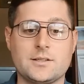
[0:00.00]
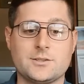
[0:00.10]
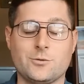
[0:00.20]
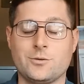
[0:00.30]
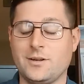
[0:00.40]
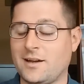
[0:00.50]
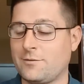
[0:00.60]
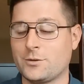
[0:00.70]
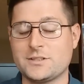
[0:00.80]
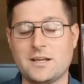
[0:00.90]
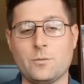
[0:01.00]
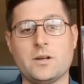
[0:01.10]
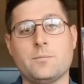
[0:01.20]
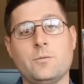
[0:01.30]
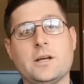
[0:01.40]
So I've always said we
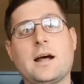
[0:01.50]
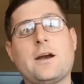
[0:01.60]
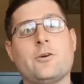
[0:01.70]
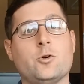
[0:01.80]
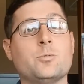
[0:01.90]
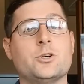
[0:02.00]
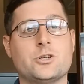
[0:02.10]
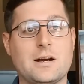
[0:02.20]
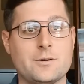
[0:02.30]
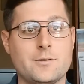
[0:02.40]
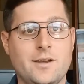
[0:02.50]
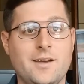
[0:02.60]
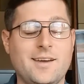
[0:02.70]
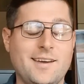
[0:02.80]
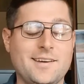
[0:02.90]
could hire an Uber driver,
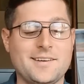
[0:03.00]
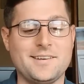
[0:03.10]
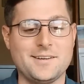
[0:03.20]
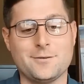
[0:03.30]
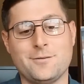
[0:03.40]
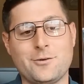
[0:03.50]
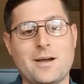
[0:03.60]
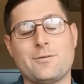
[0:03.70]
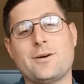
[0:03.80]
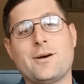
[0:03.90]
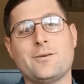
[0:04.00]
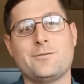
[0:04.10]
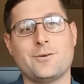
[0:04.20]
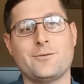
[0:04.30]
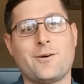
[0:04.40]
and he could drive
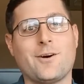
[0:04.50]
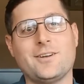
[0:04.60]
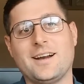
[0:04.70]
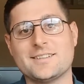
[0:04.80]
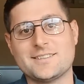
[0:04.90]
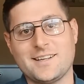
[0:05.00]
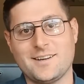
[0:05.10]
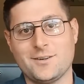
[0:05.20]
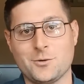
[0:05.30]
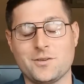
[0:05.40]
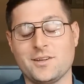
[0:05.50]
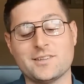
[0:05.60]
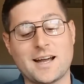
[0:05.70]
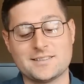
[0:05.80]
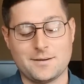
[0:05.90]
around for far less and do the
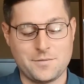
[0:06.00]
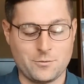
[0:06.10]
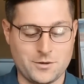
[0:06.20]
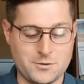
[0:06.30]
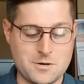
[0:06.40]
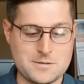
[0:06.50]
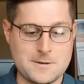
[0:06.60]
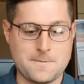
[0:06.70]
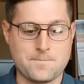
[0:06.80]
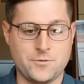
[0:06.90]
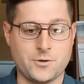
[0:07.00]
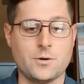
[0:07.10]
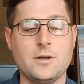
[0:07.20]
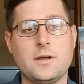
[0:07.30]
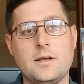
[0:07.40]
exact same thing we're doing there.
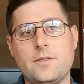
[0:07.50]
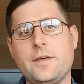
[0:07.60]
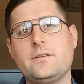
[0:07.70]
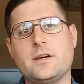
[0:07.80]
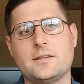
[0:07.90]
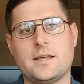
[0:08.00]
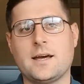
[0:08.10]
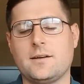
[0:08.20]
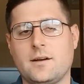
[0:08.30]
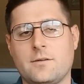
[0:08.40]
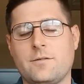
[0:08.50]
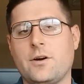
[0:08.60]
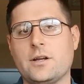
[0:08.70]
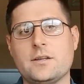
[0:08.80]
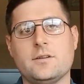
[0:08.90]
So things like that are
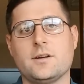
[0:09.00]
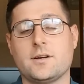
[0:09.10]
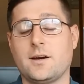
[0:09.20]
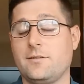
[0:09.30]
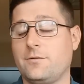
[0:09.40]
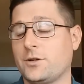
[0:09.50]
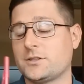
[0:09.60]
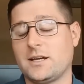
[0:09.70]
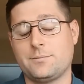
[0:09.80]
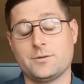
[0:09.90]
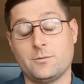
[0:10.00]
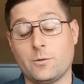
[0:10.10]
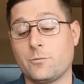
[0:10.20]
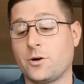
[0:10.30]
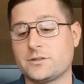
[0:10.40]
very easy to cut. For example, and
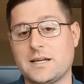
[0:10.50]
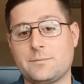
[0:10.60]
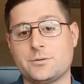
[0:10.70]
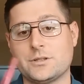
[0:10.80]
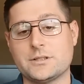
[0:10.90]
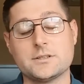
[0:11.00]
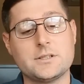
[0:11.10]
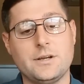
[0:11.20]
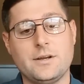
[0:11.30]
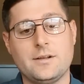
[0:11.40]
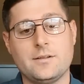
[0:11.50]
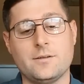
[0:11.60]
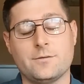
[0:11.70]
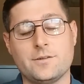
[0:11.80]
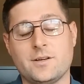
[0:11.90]
one more example is
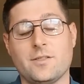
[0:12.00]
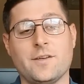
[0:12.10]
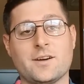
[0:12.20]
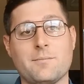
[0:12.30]
the